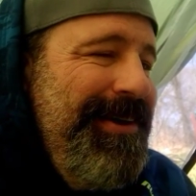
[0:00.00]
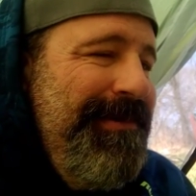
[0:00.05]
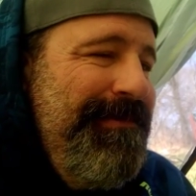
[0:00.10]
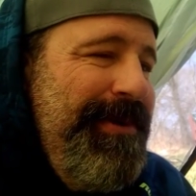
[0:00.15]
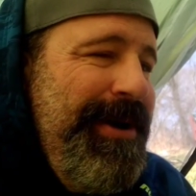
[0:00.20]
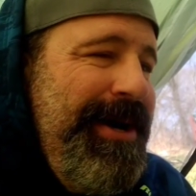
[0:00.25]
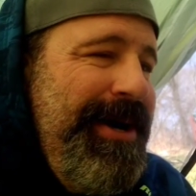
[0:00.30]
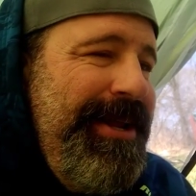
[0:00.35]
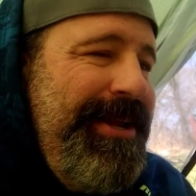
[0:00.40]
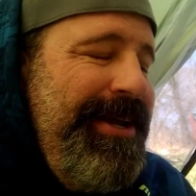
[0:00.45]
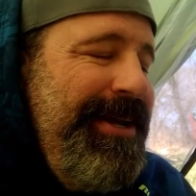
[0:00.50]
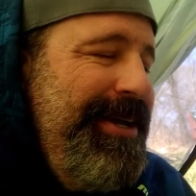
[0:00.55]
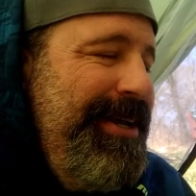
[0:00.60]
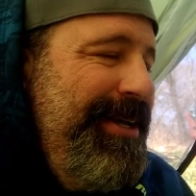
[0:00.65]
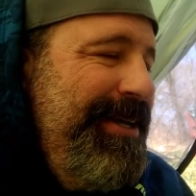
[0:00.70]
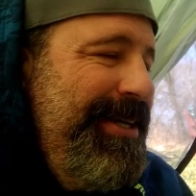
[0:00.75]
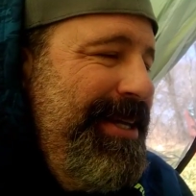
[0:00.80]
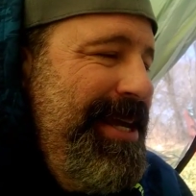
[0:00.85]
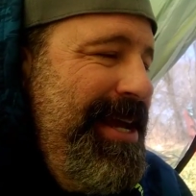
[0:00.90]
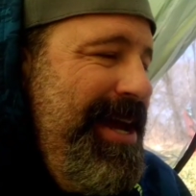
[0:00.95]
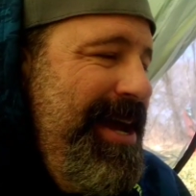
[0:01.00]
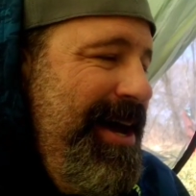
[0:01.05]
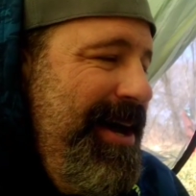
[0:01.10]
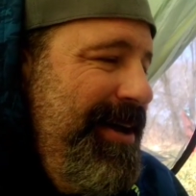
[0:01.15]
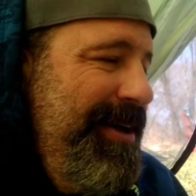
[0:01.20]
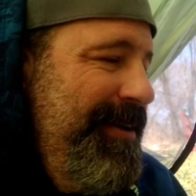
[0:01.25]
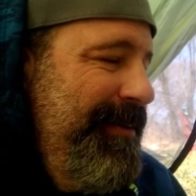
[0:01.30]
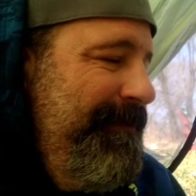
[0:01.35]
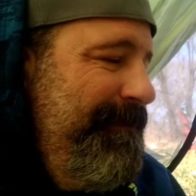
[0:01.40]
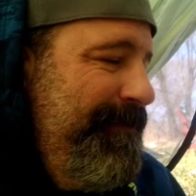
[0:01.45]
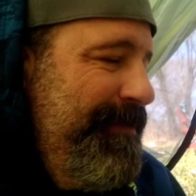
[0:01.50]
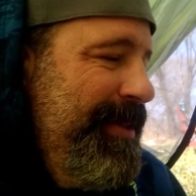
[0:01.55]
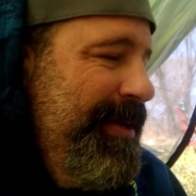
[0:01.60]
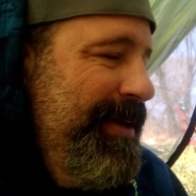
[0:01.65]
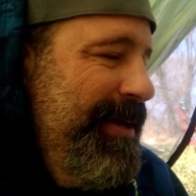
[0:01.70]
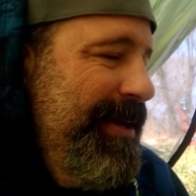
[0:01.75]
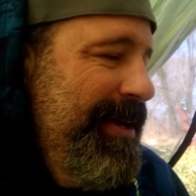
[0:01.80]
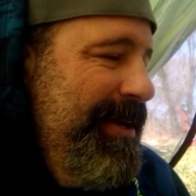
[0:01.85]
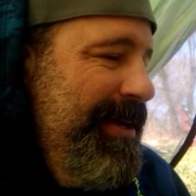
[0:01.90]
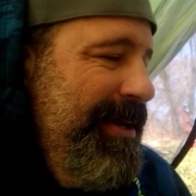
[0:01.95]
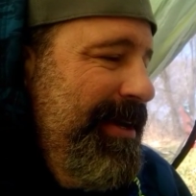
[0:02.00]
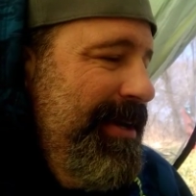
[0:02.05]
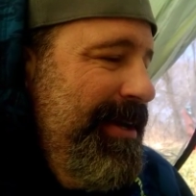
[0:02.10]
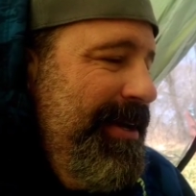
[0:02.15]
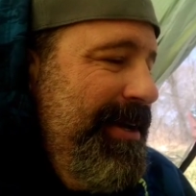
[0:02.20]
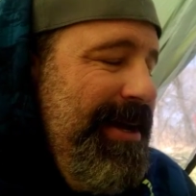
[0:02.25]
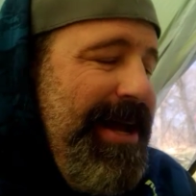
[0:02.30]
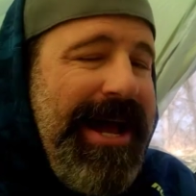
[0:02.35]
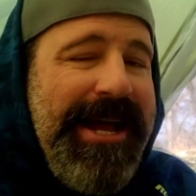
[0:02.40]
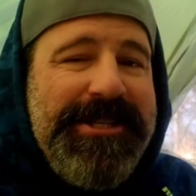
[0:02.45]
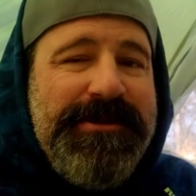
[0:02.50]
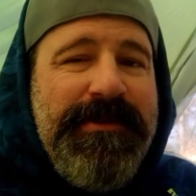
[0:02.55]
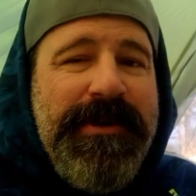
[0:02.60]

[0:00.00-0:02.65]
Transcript: But, yeah. Ask